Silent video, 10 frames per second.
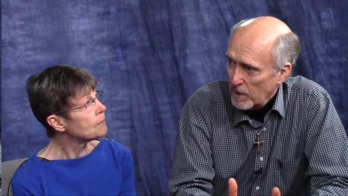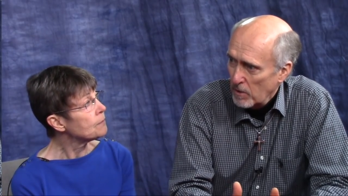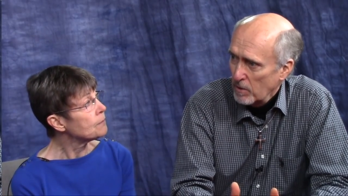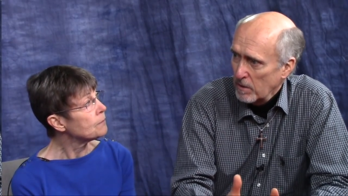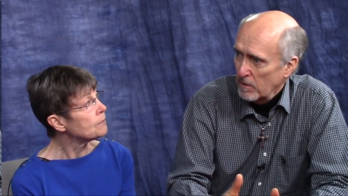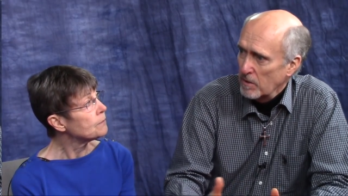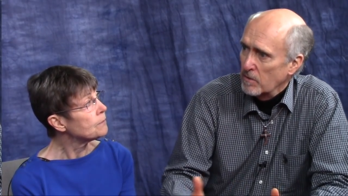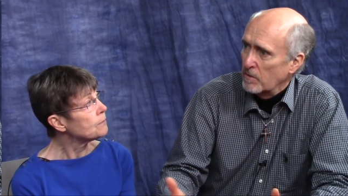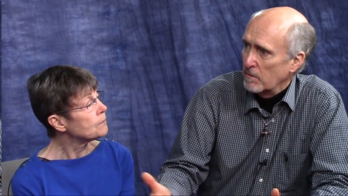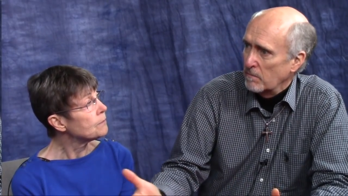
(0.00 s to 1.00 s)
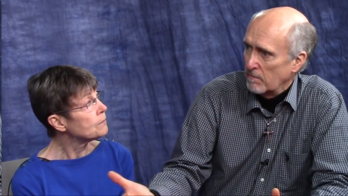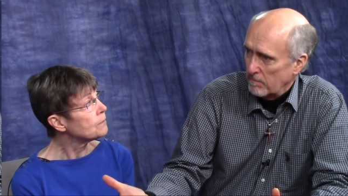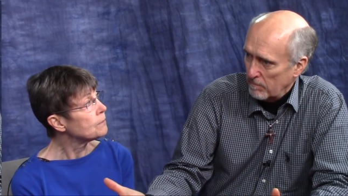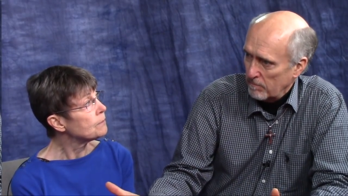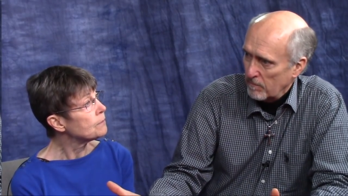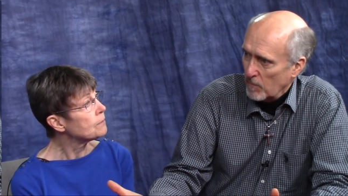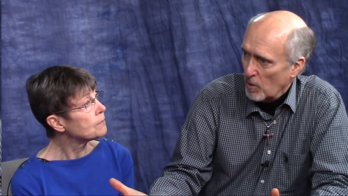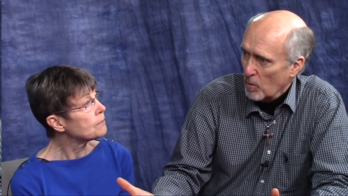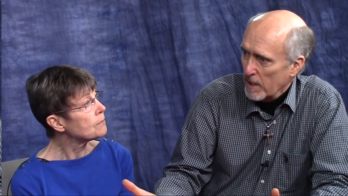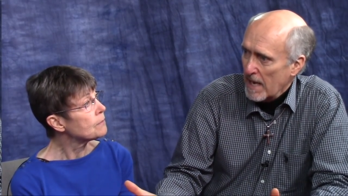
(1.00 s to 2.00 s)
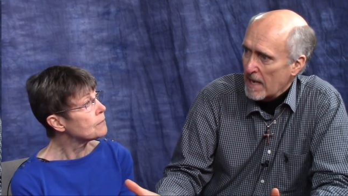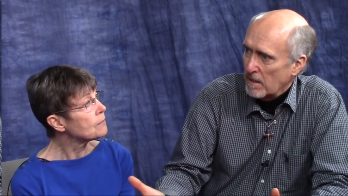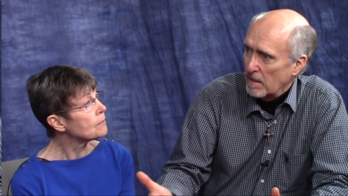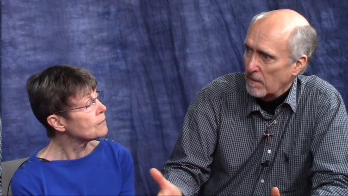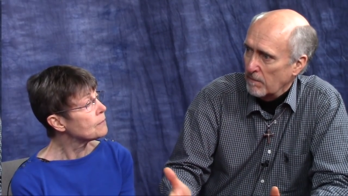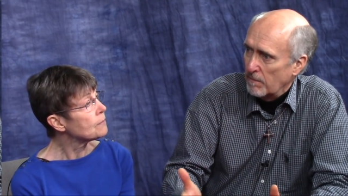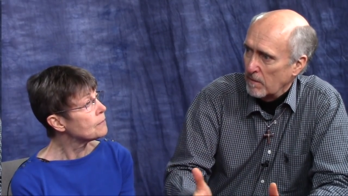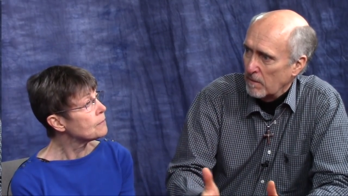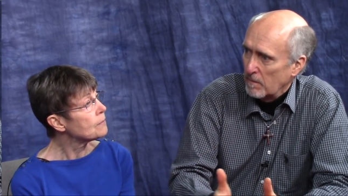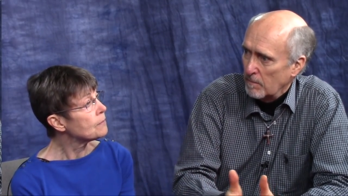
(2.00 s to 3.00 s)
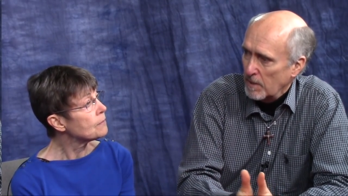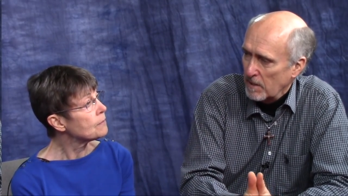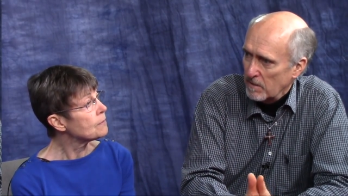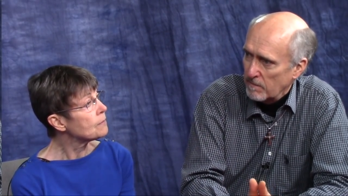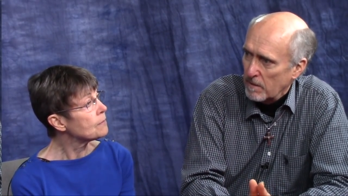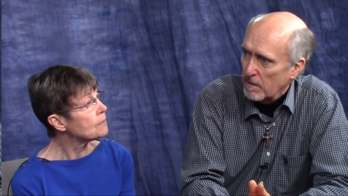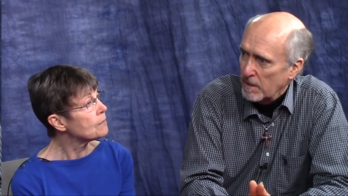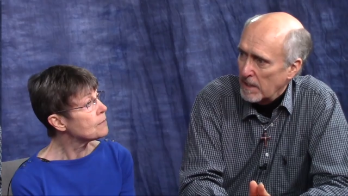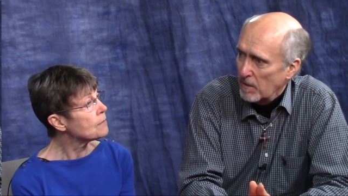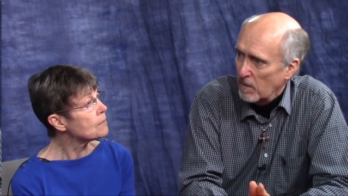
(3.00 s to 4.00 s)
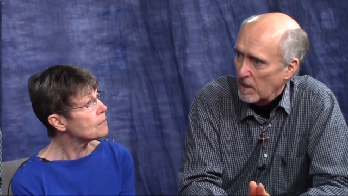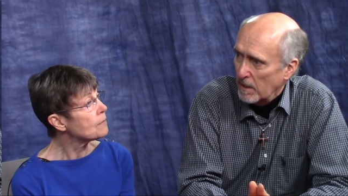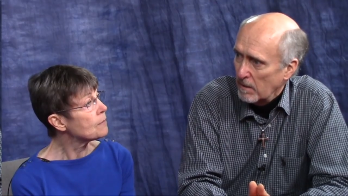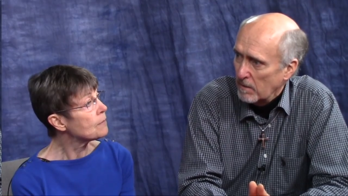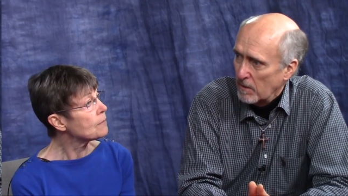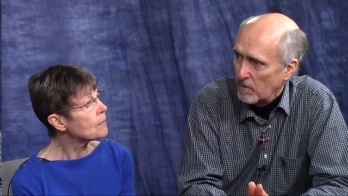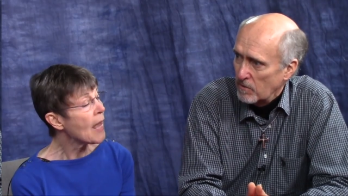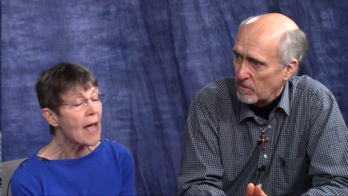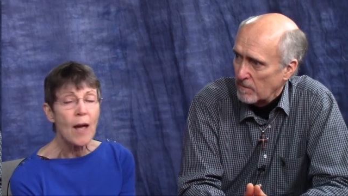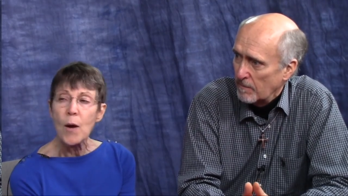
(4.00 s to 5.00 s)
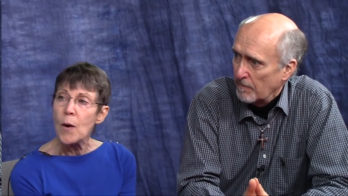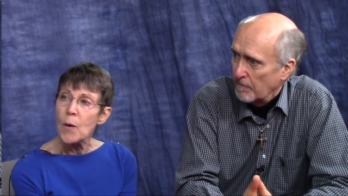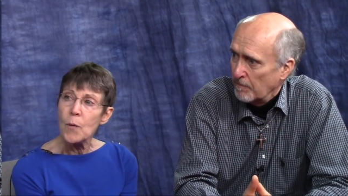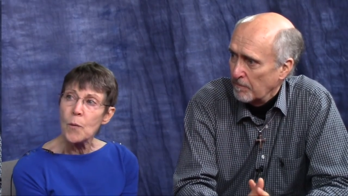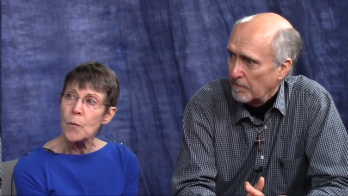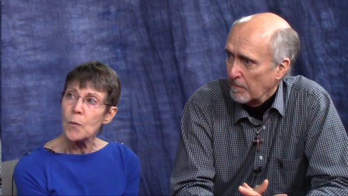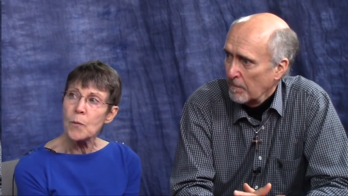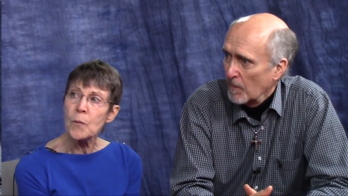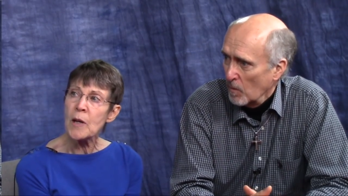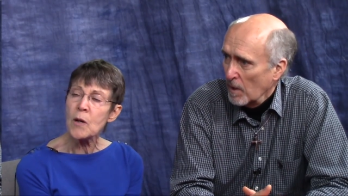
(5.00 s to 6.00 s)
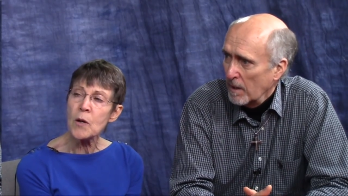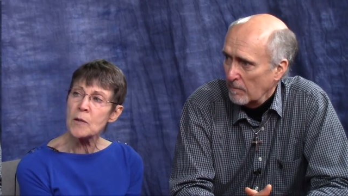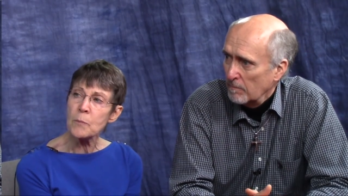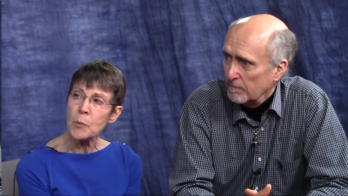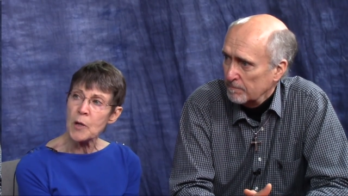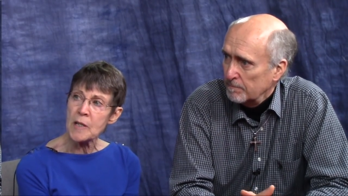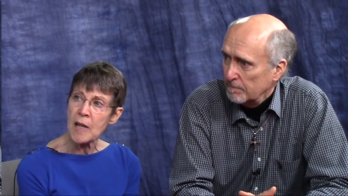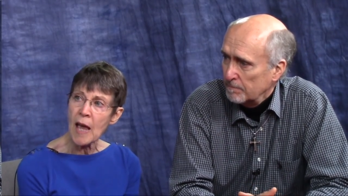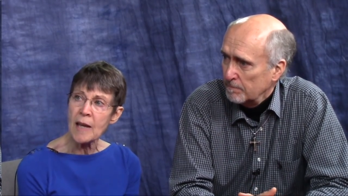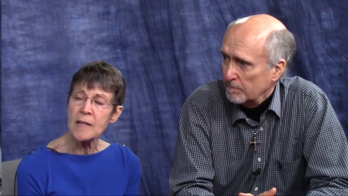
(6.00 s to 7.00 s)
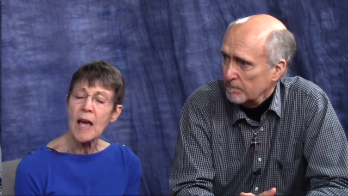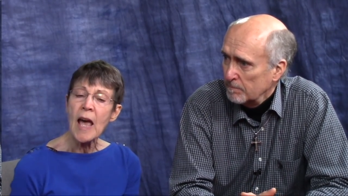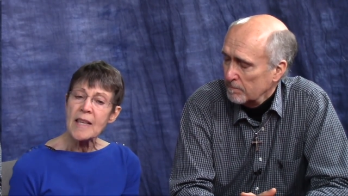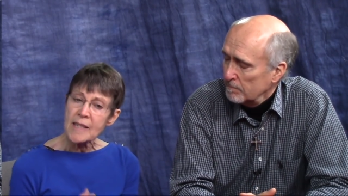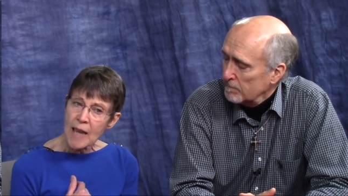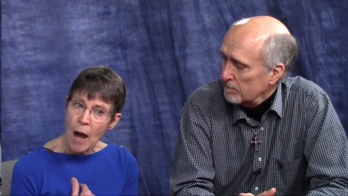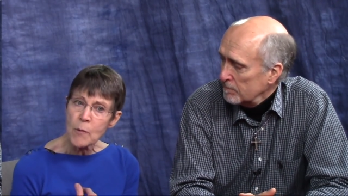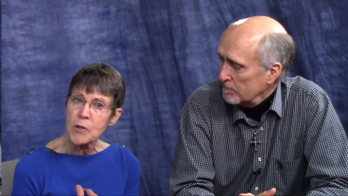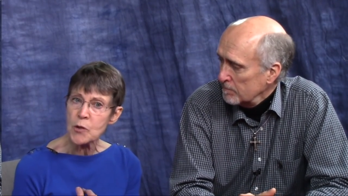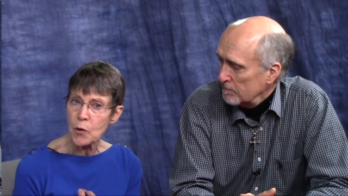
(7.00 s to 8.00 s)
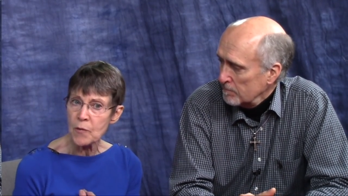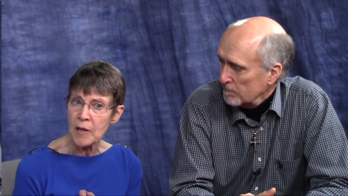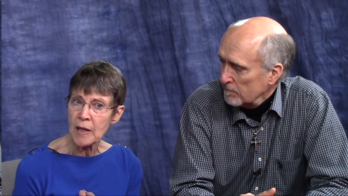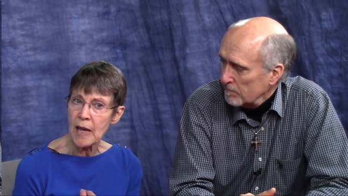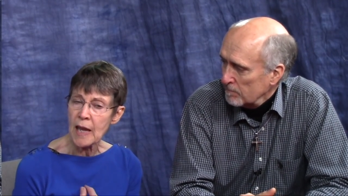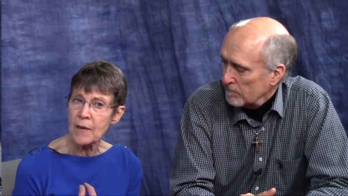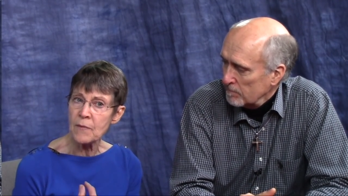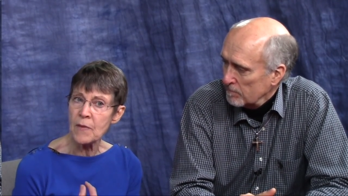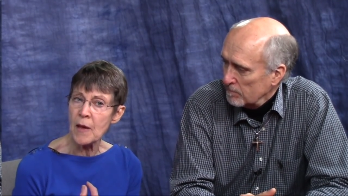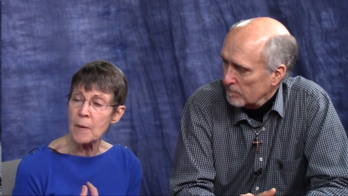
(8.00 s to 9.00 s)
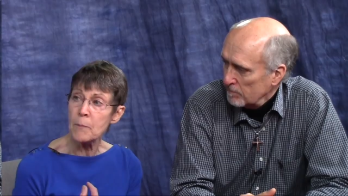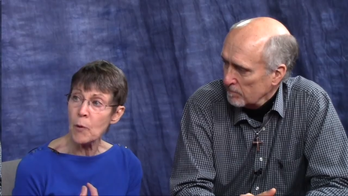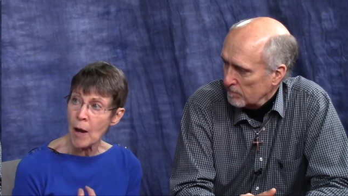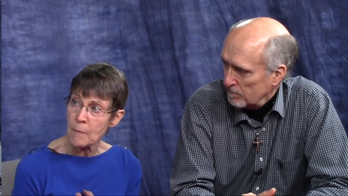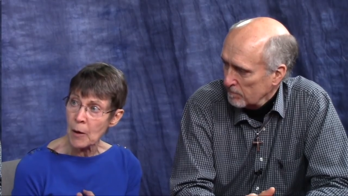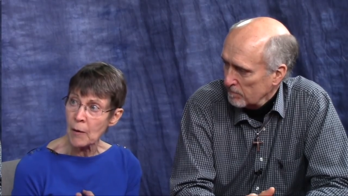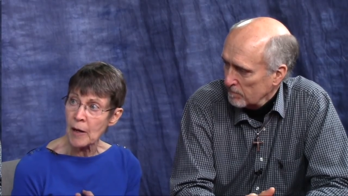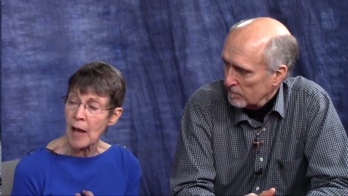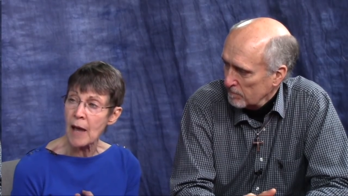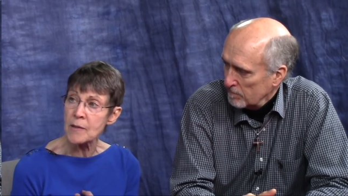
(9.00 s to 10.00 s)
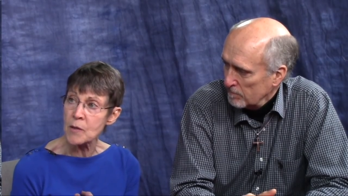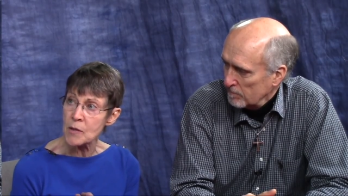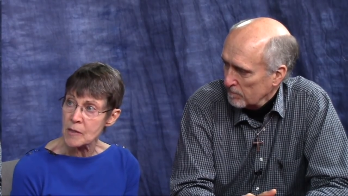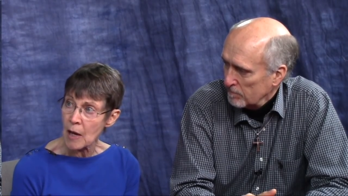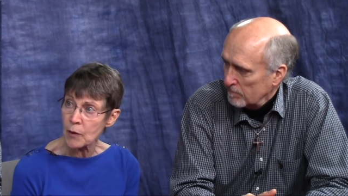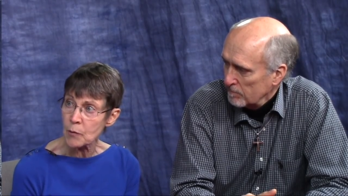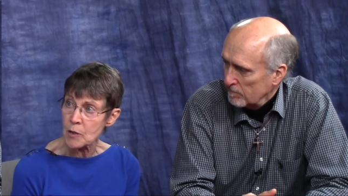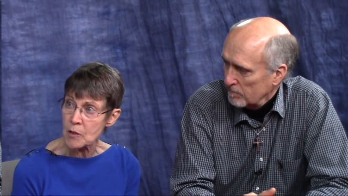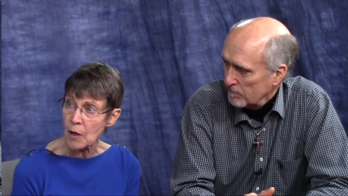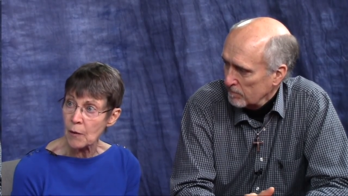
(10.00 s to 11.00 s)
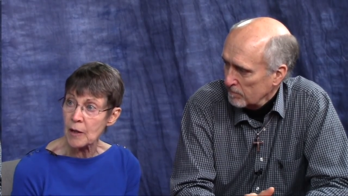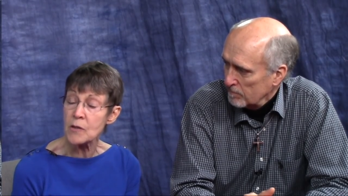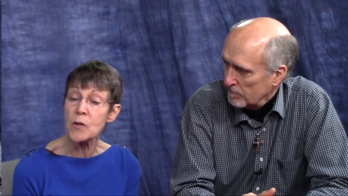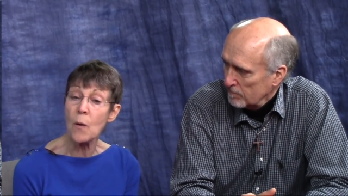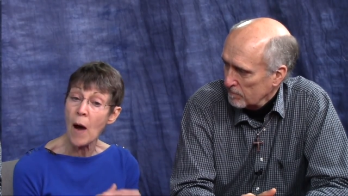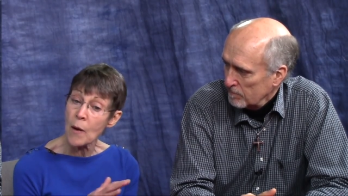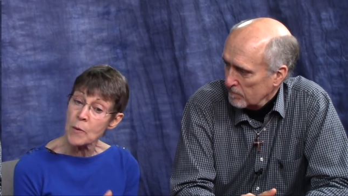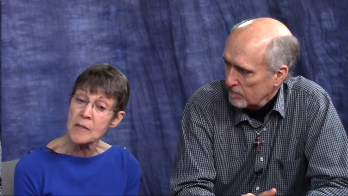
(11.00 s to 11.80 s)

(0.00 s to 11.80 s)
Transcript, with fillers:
Speaker 1: couldn't just go inactive yeah. because of our integrity. You didn't want to be a hypocrite. We right?
Speaker 2: couldn't pretend. See, I was serving in the primary as the secretary, so I was